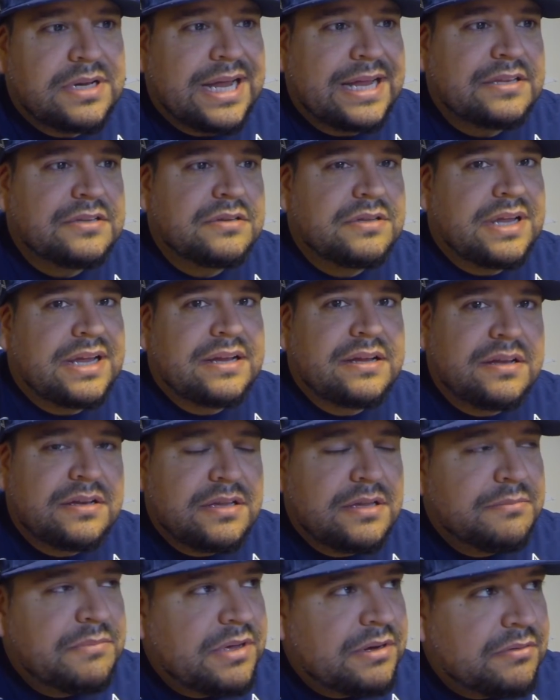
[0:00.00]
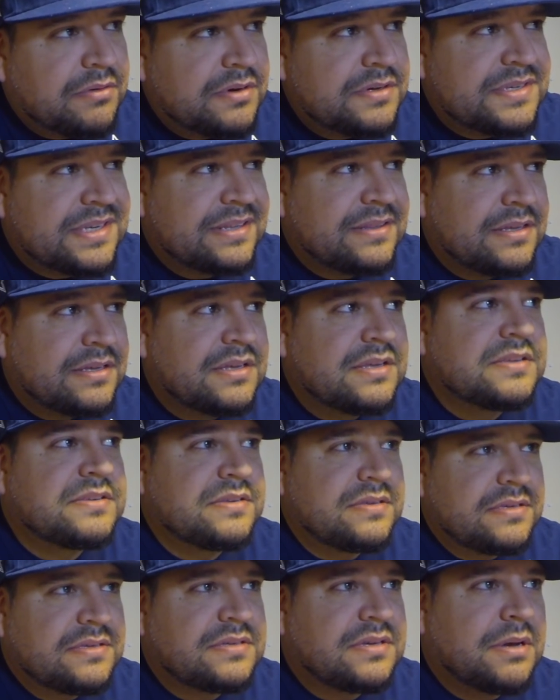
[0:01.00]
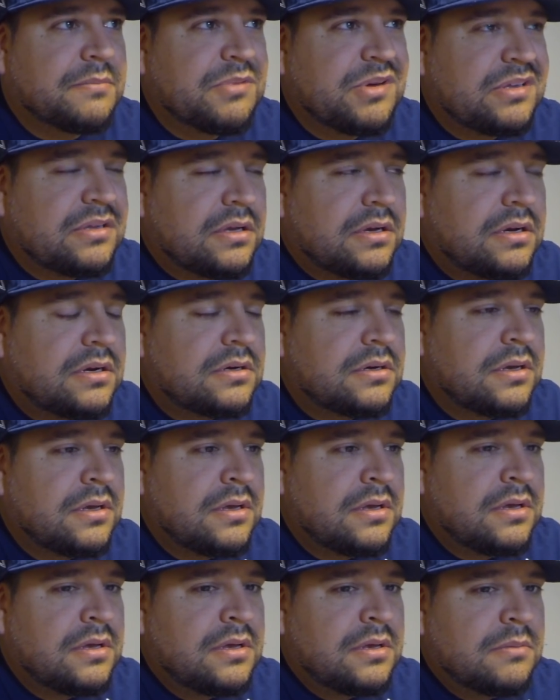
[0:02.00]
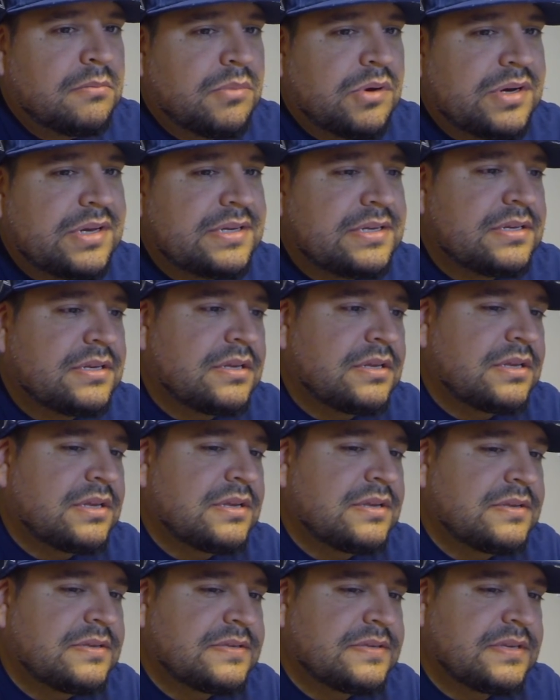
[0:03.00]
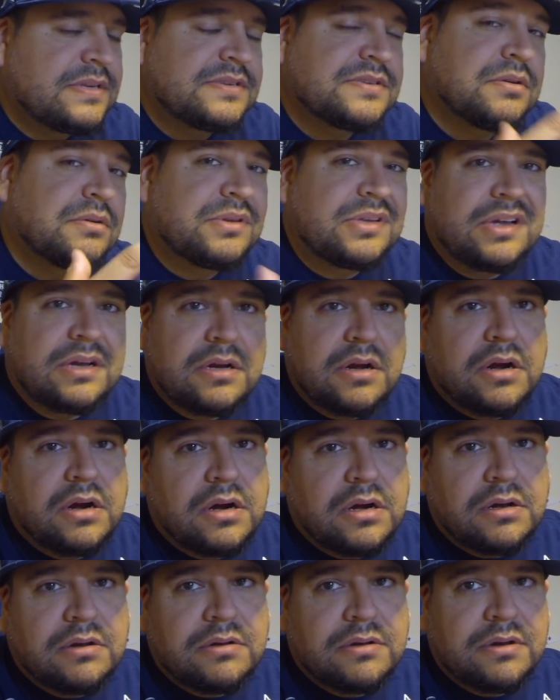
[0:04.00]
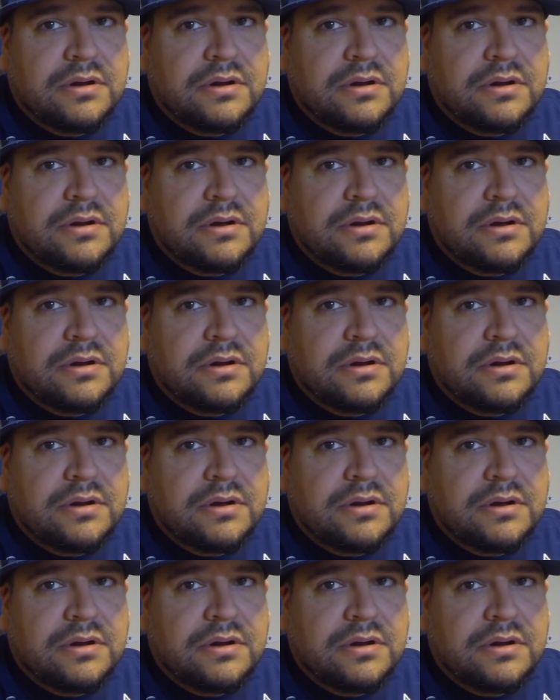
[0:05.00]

I do like Kadeem Edwards. I think he's coming along, but he's only a guard.